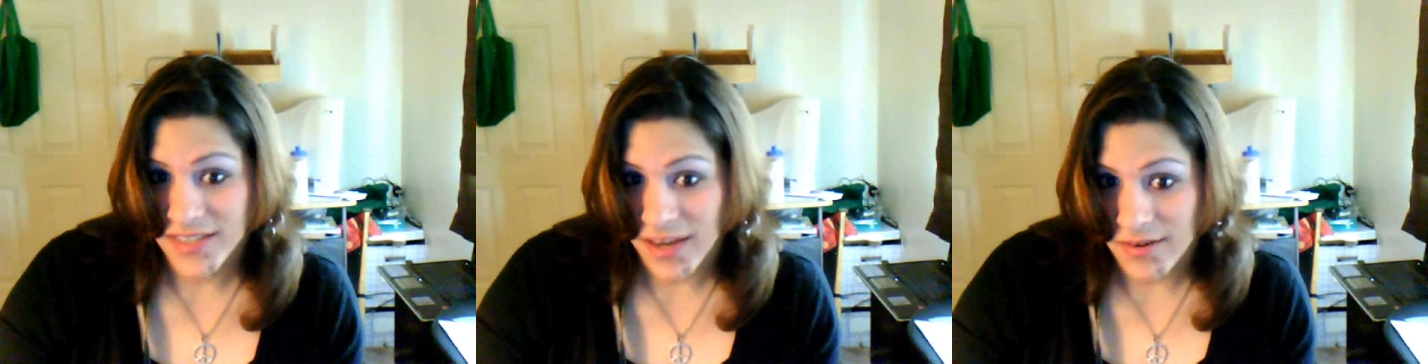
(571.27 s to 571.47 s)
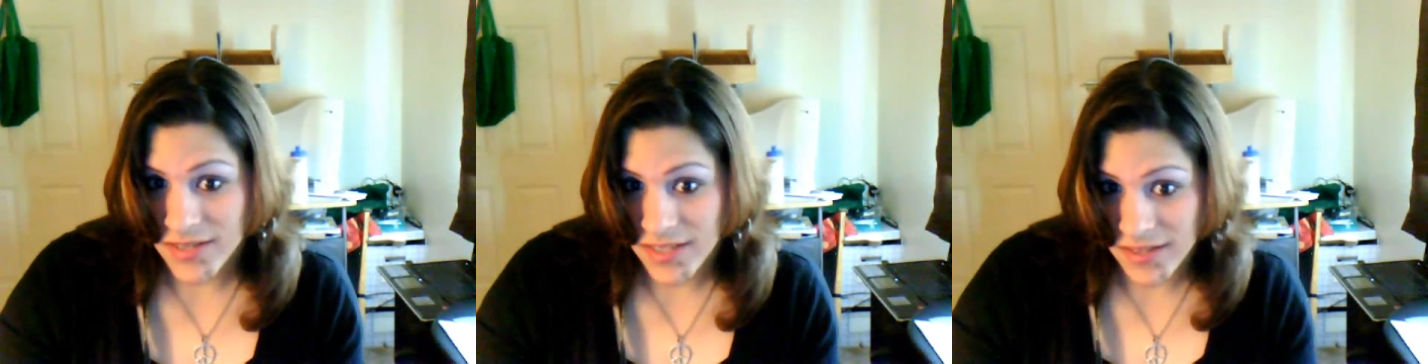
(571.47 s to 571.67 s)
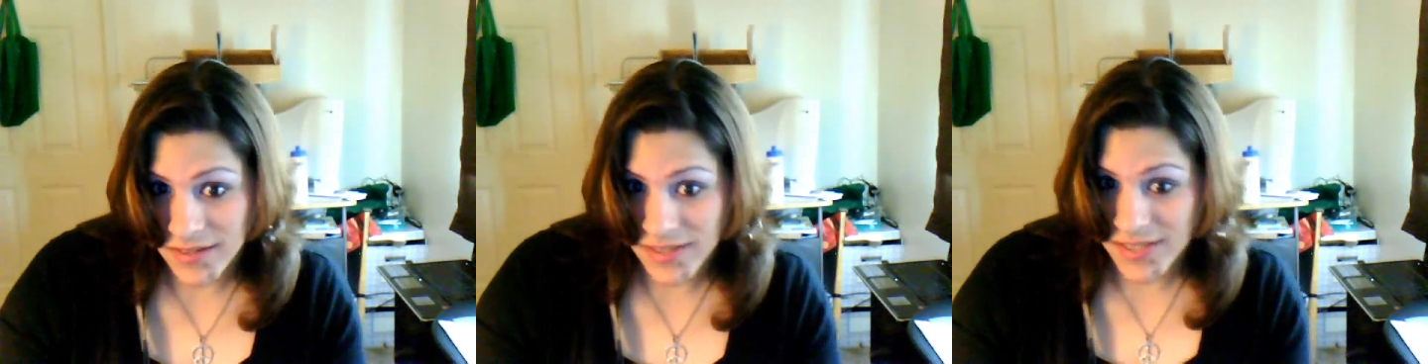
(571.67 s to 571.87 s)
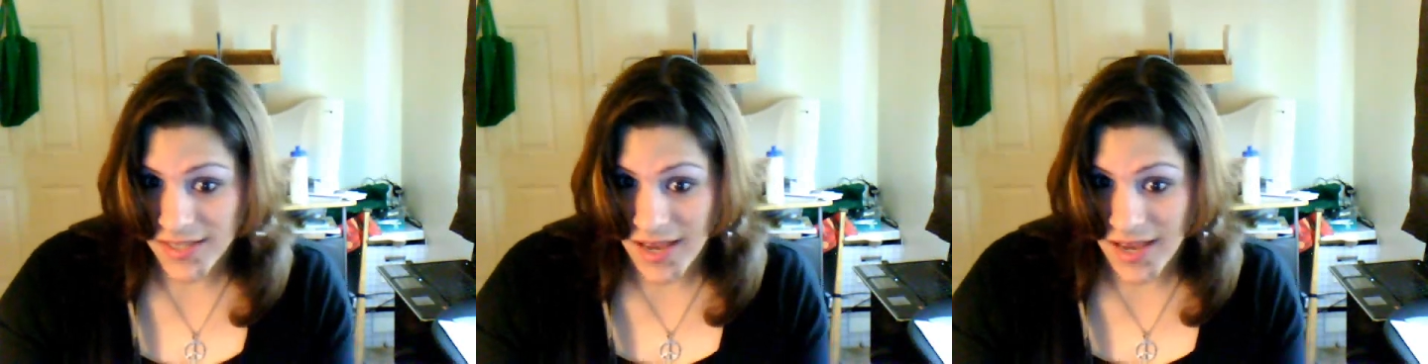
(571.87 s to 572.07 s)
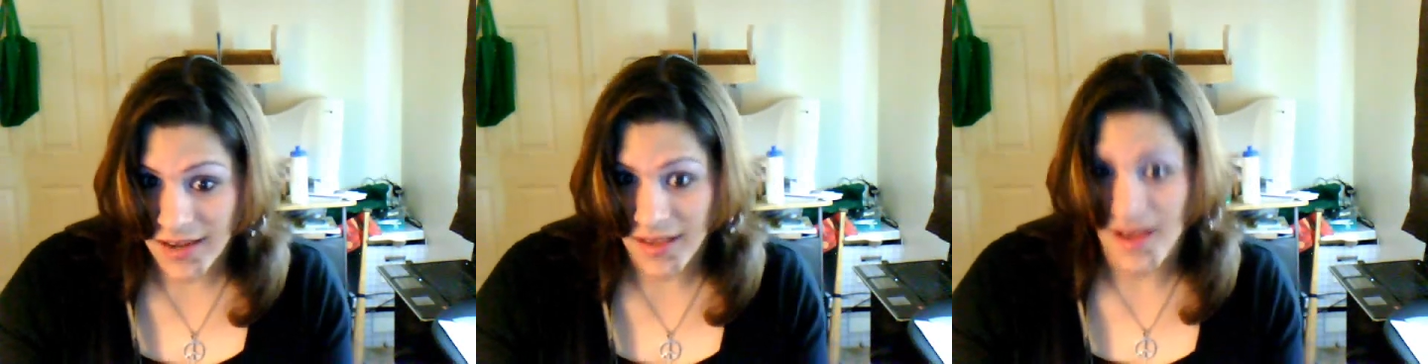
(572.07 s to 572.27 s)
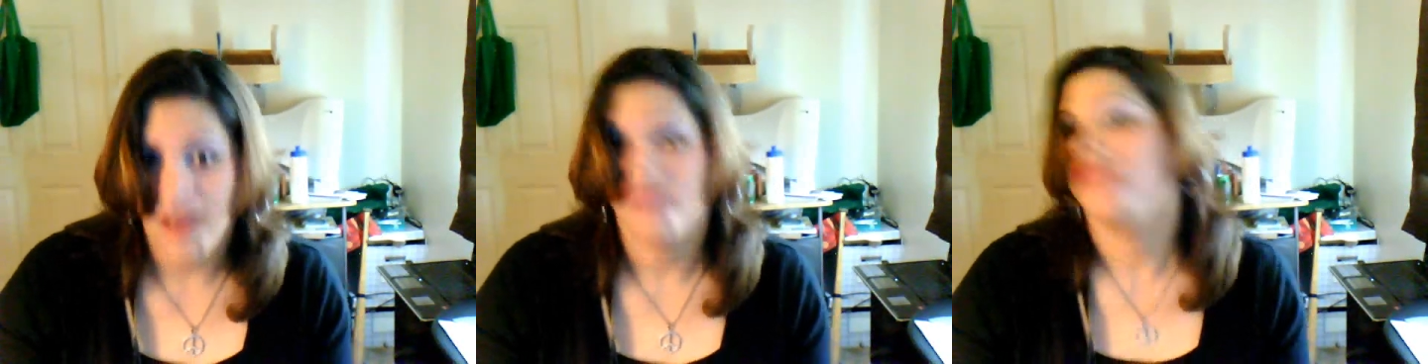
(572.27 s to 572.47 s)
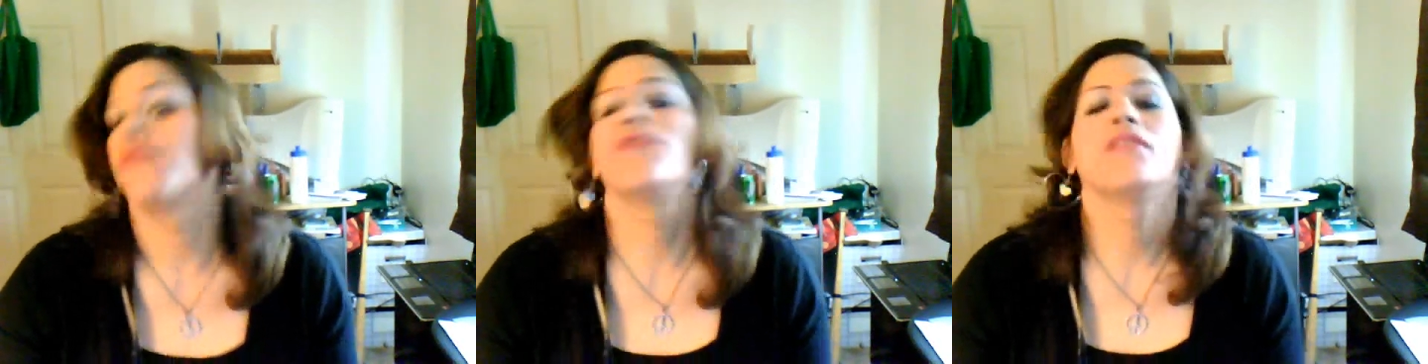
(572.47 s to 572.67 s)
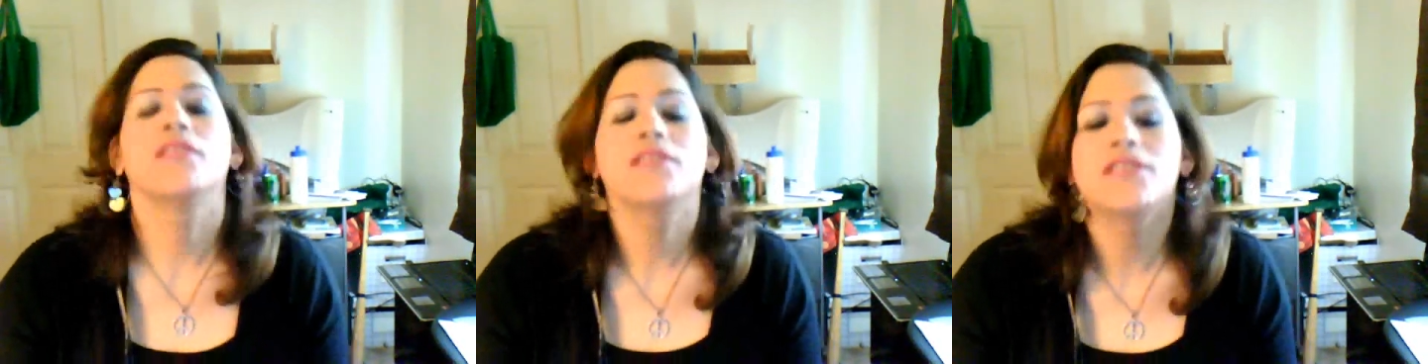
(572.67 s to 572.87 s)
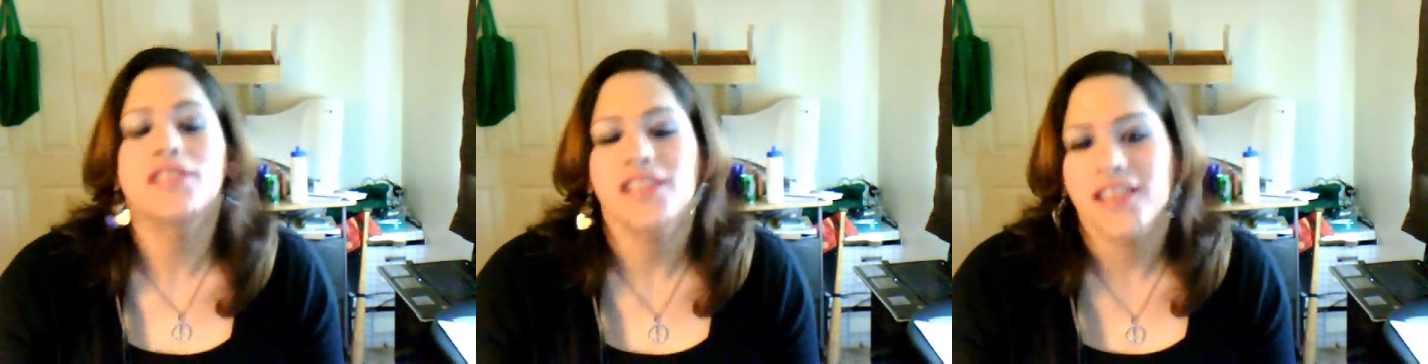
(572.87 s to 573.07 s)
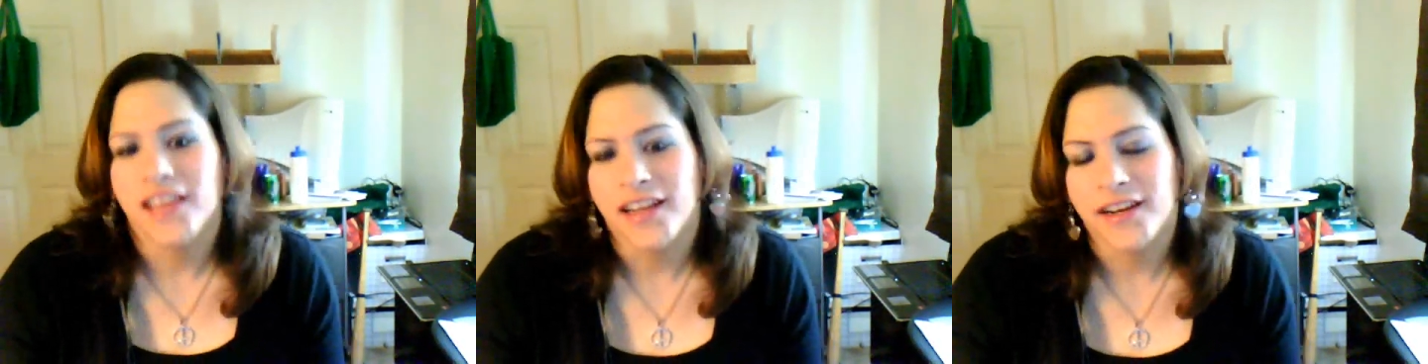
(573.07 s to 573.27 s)
Sour Skittles, signing off.
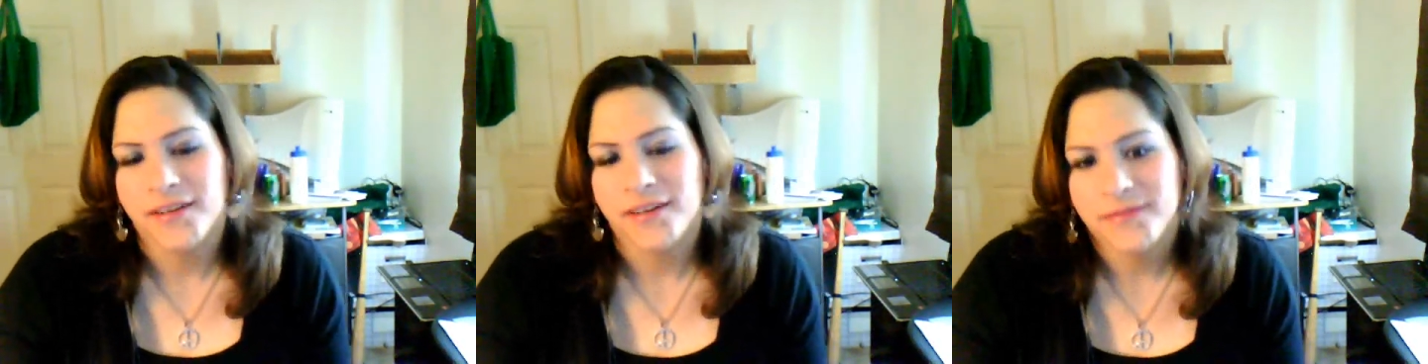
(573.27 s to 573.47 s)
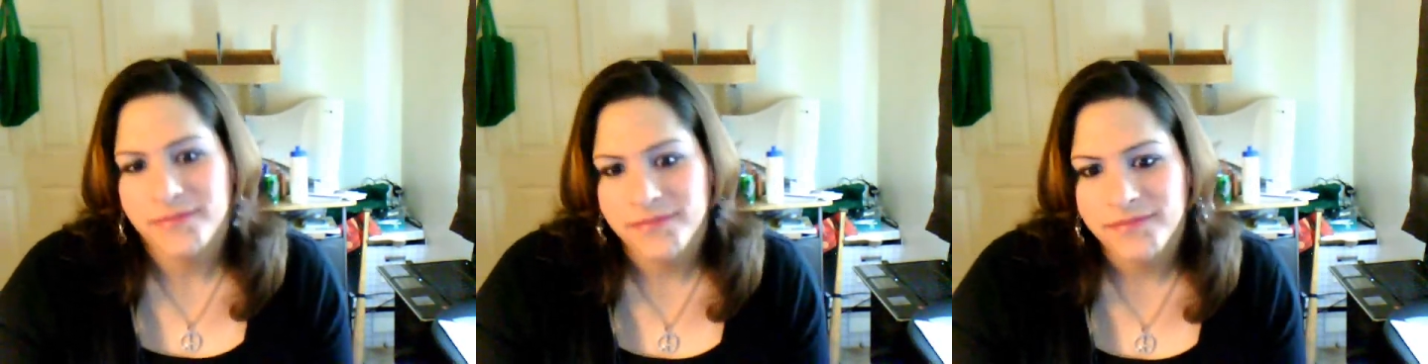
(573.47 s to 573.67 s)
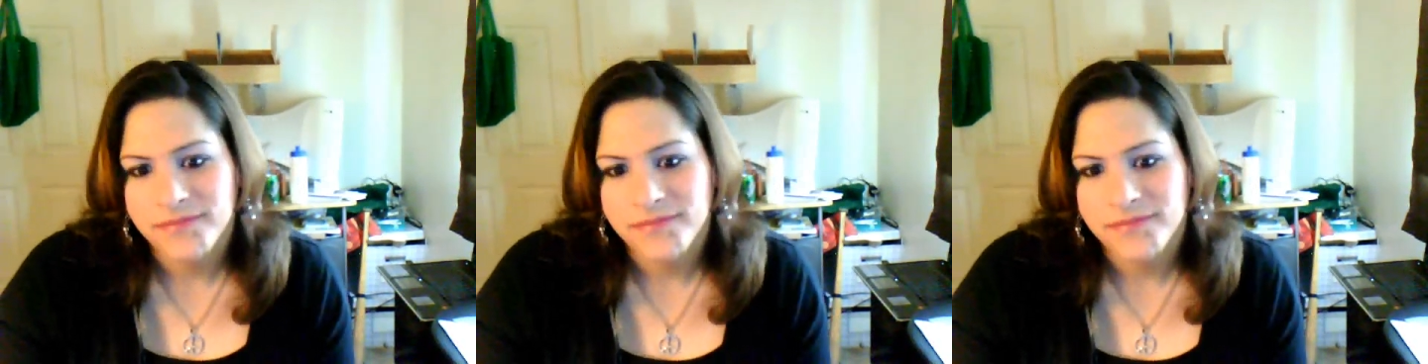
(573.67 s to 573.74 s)
See you later.